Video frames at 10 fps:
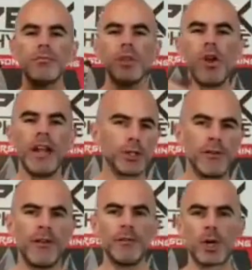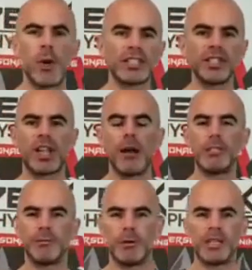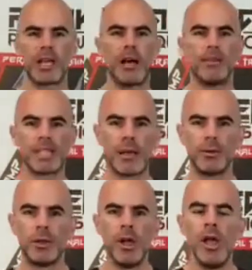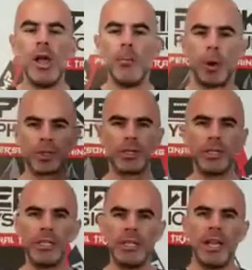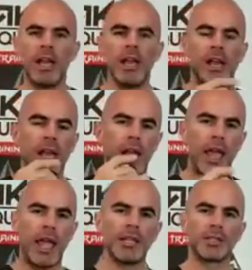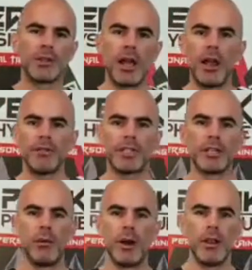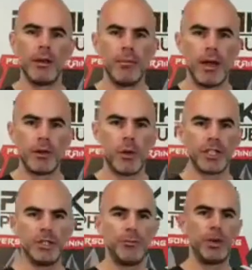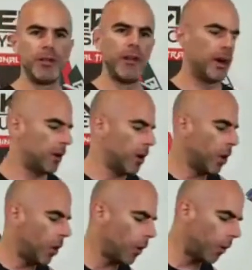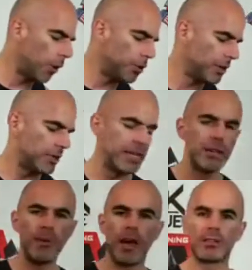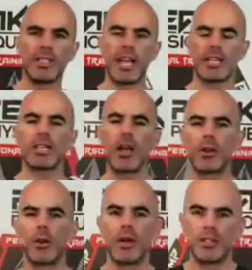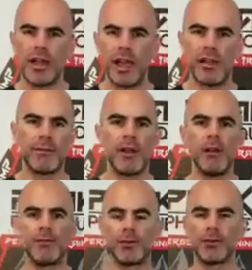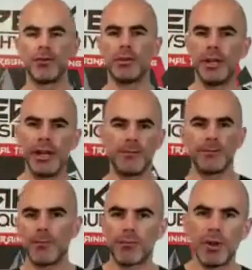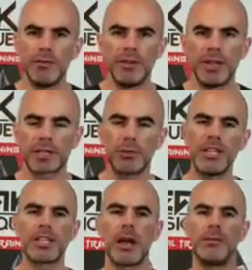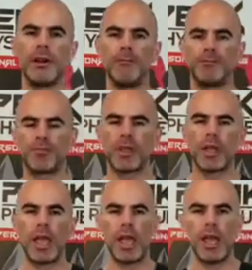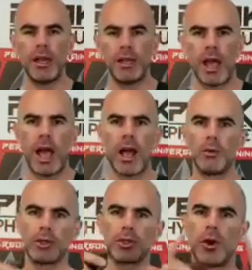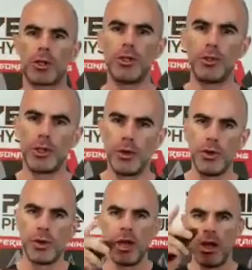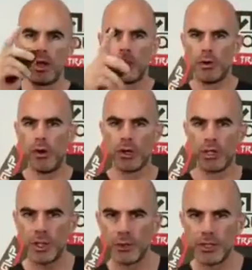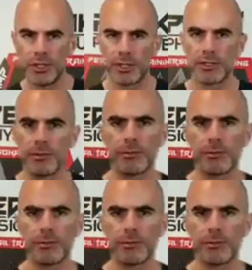All right, so if you have any more questions, comments, put them in the comments. I will personally answer every single one of them, every question you put in there. Or you could email, text, other questions you have for the pre next week's coming up. And I will talk to you soon. No excuses.